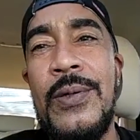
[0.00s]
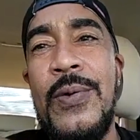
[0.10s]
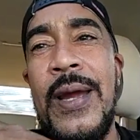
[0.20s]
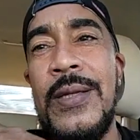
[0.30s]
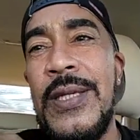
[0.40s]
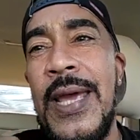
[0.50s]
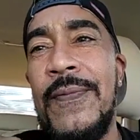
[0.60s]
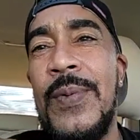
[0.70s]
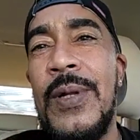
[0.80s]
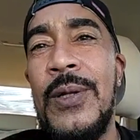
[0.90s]
Cracker
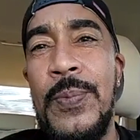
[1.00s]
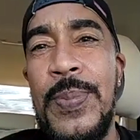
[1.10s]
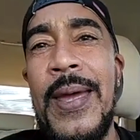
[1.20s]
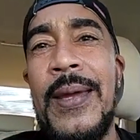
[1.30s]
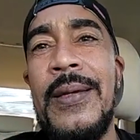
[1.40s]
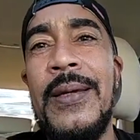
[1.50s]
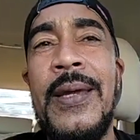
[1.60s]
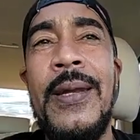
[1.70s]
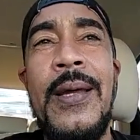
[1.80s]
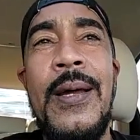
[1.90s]
Jack from the Lupac,
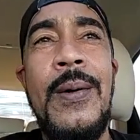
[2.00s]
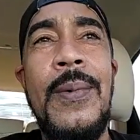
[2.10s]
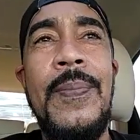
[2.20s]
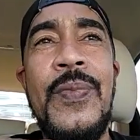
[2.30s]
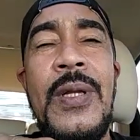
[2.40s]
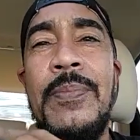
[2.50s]
and